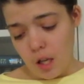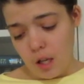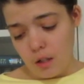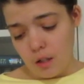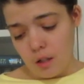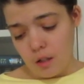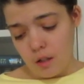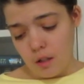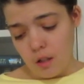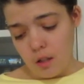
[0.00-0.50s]
As
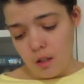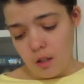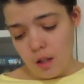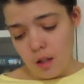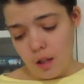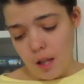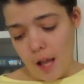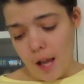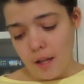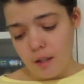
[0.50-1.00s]
her sister,
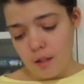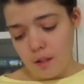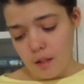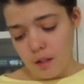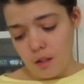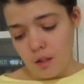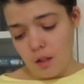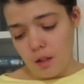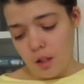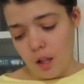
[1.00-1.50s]
last
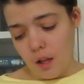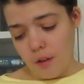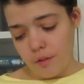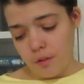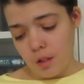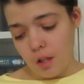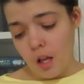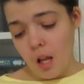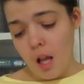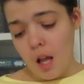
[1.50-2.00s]
sister
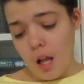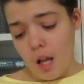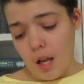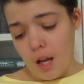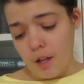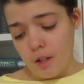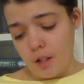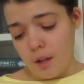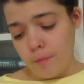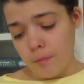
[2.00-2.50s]
left,
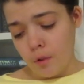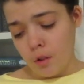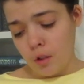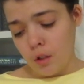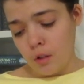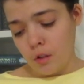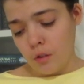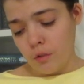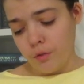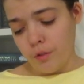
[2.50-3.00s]
it's up to
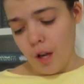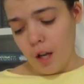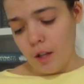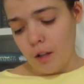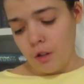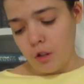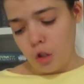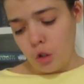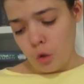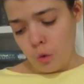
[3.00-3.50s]
her to find
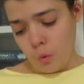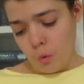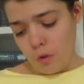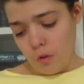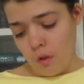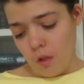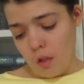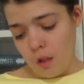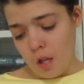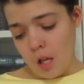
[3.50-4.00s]
out the
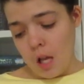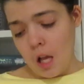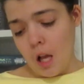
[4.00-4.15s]
truth.